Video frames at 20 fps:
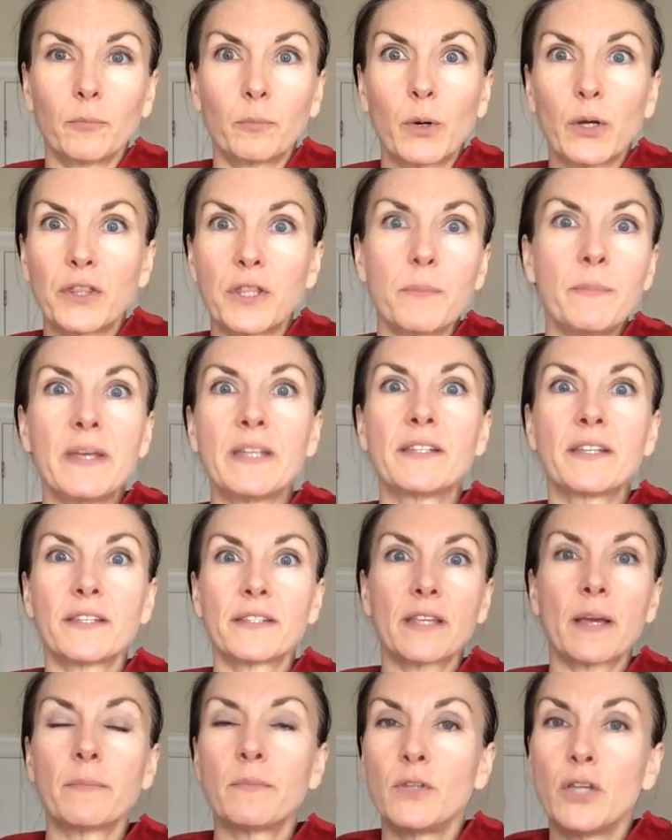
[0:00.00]
put them into
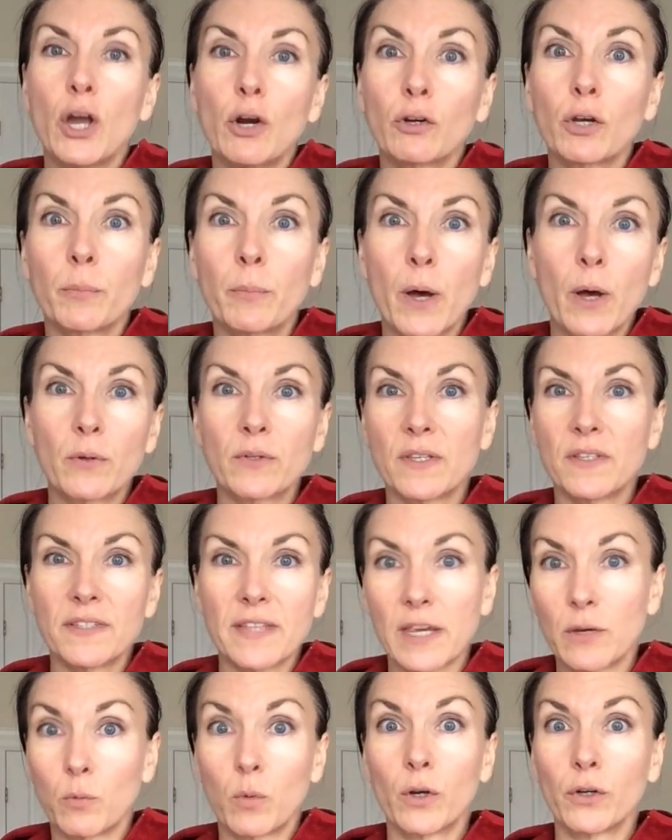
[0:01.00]
some yoga pose and
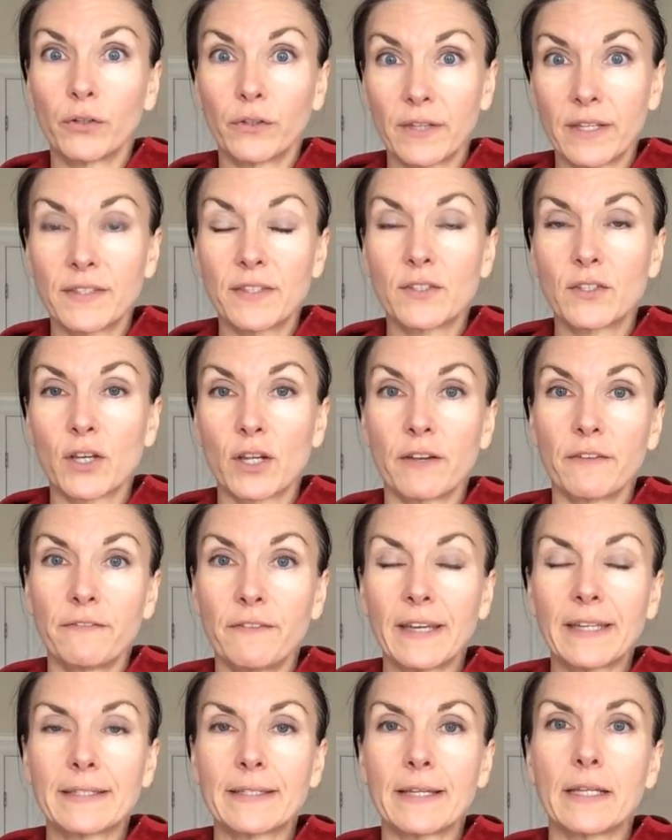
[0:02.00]
say, well, this is going to
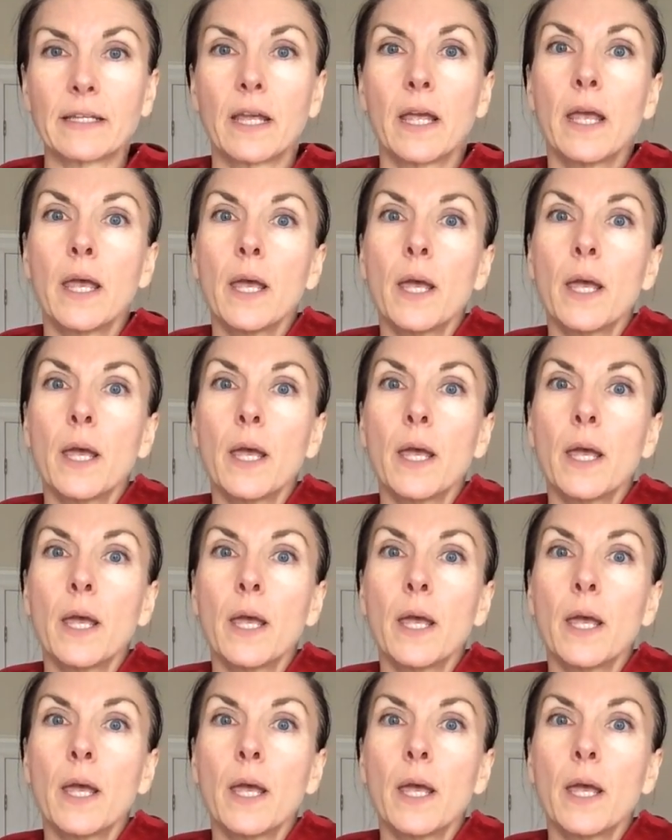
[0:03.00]
fix it,